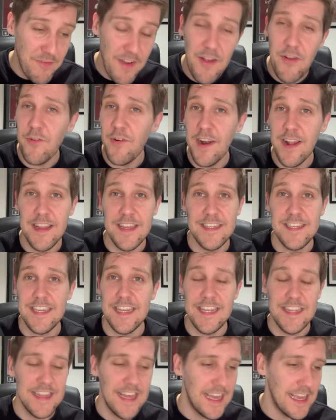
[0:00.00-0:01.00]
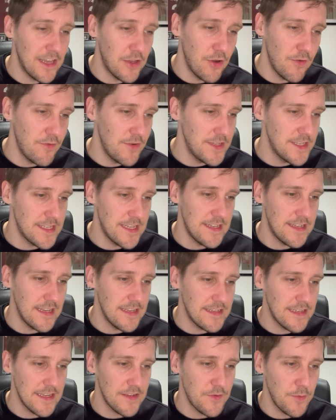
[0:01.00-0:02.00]
very rarely seen that in covering
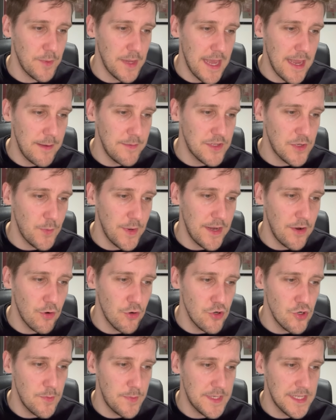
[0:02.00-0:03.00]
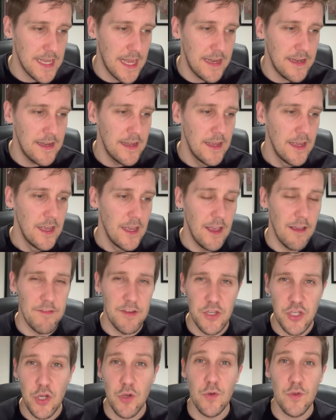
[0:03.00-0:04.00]
statistics from games, to win 100% of
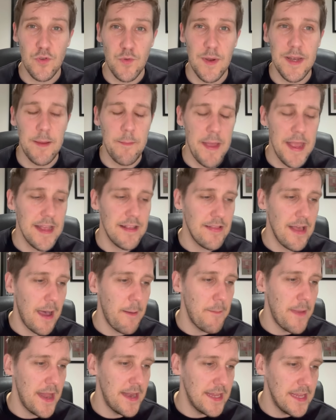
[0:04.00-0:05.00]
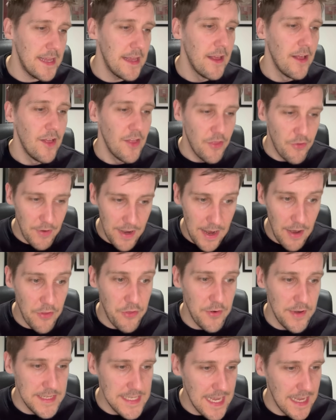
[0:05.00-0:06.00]
your duels when you make that many. 3 out of
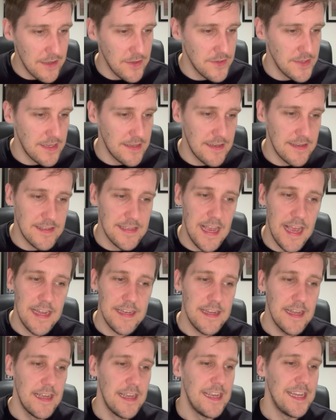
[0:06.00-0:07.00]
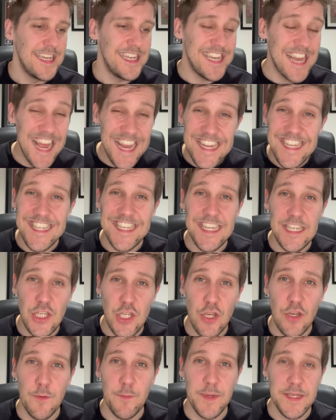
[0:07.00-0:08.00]
3 tackles, as I said,
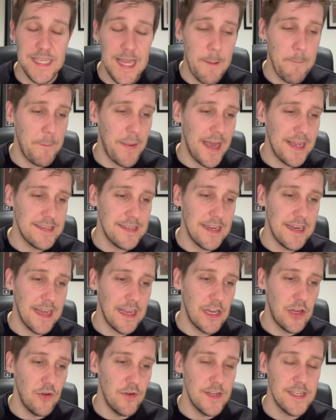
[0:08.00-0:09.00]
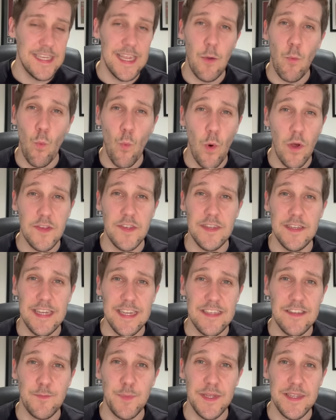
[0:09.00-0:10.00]
92% passing accuracy, and wasn't
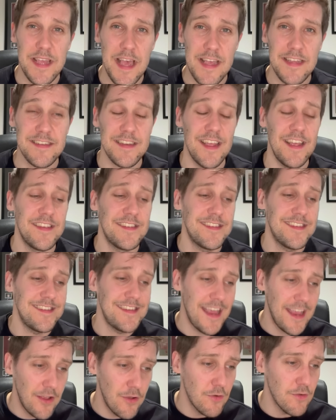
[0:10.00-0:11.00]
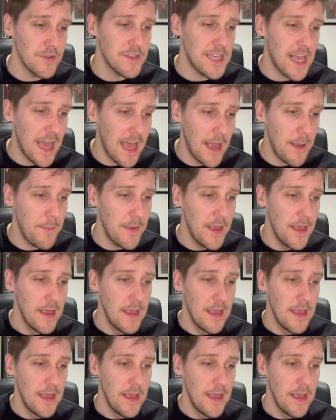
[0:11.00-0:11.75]
dispossessed a single time.